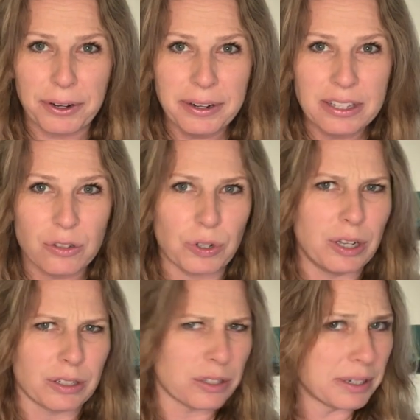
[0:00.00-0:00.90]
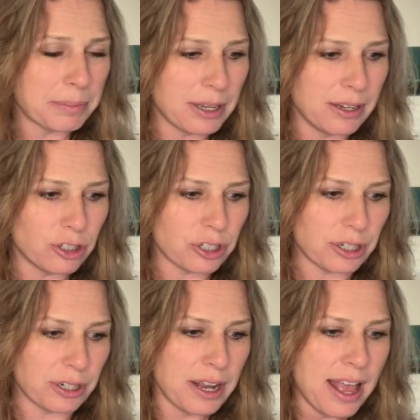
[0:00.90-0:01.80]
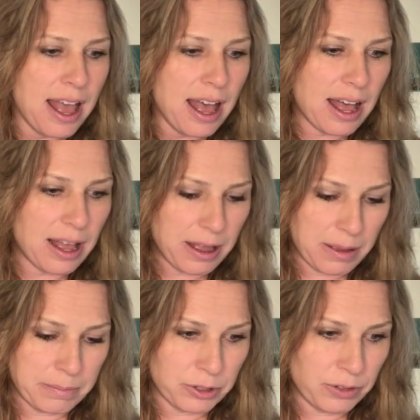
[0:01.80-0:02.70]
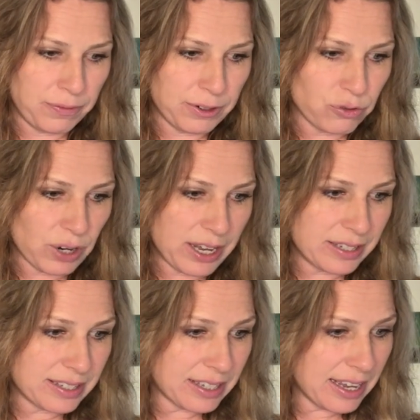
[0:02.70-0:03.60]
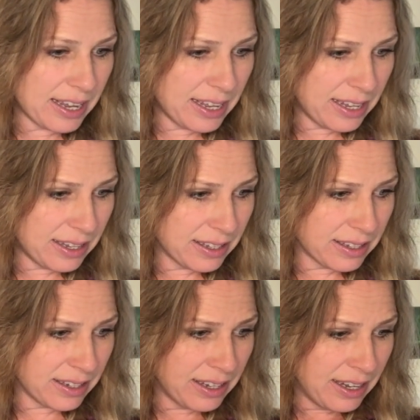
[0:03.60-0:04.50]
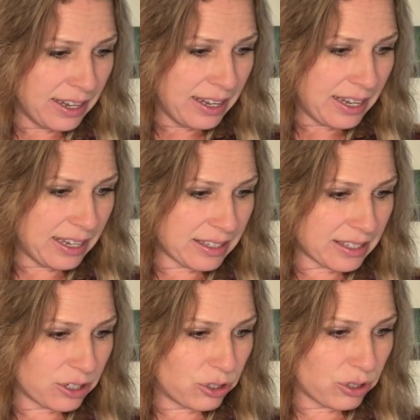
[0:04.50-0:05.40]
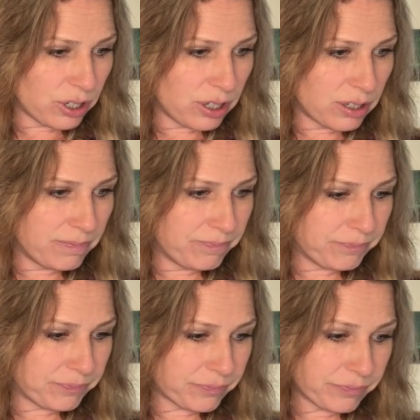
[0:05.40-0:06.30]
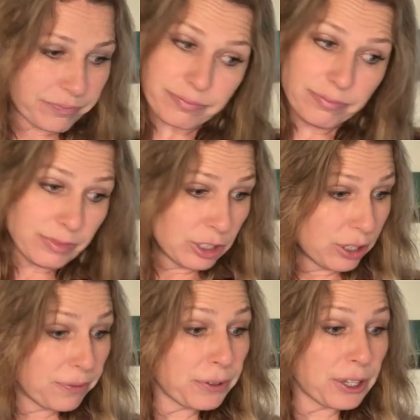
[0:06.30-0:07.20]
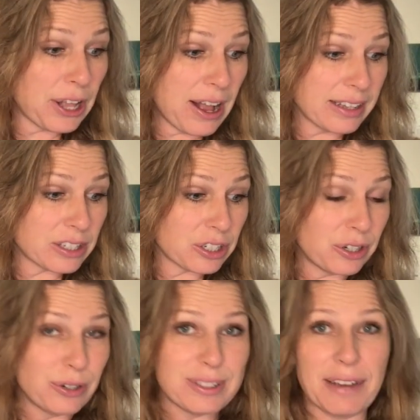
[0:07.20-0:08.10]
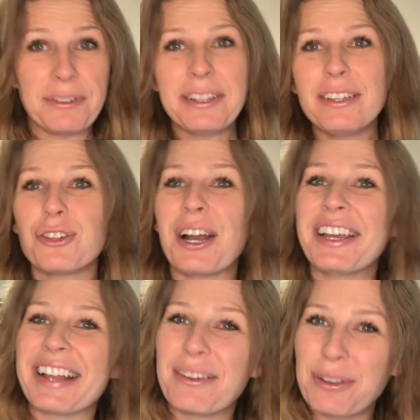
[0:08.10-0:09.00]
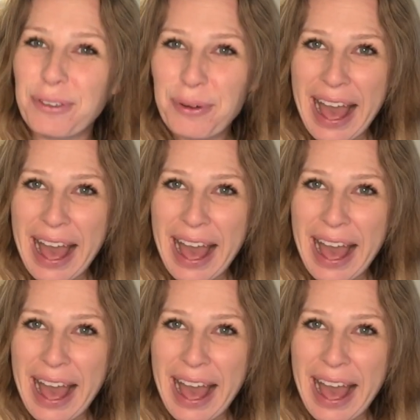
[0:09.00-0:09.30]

very strong, so I'm not sure. Um, good for dry skin. It's good Good for a lot. So definitely try it out if you